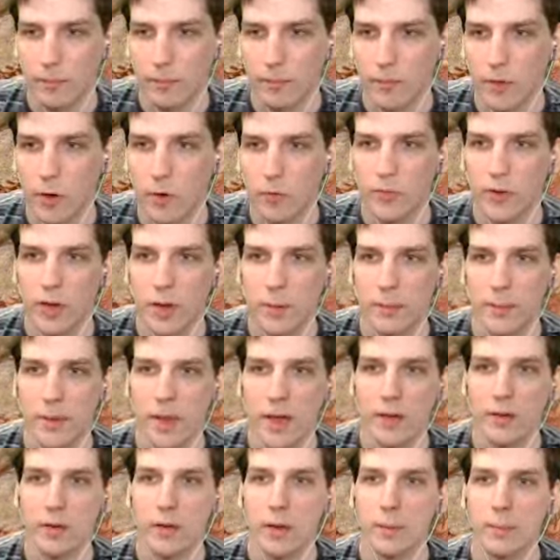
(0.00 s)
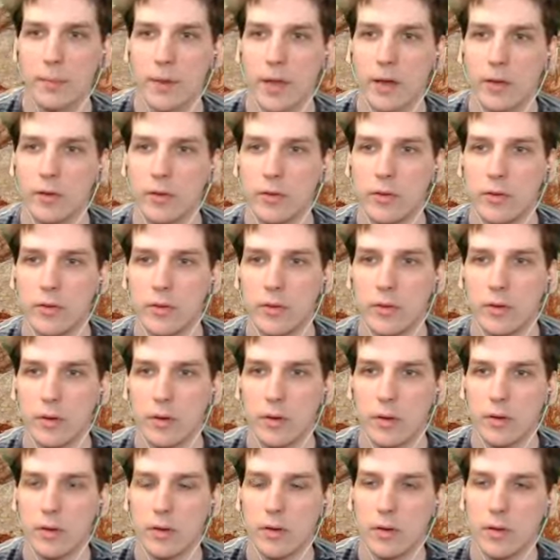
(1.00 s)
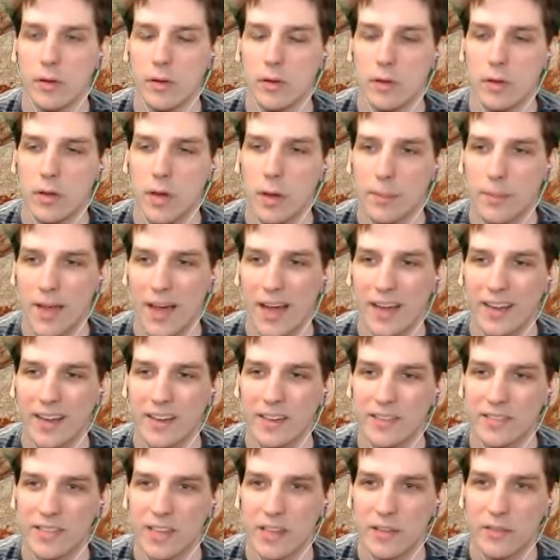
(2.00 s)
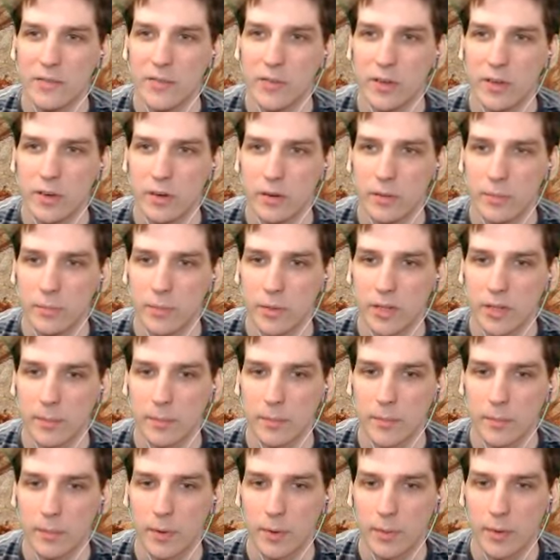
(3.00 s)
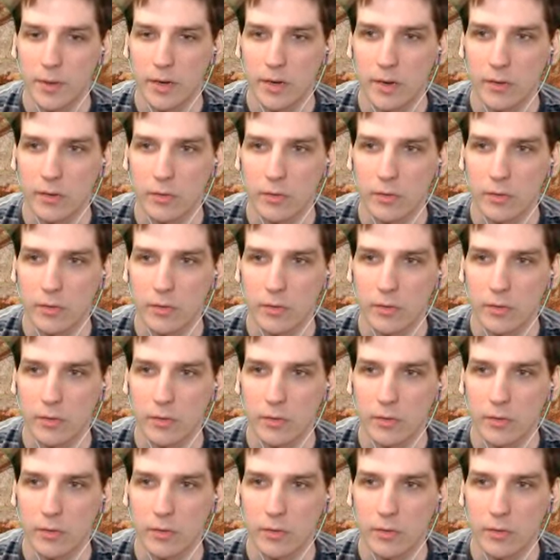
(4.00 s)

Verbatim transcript: Oh fuck, I'm down. I'm Killed down. Him. I'm kinda safe here, but they're probably gonna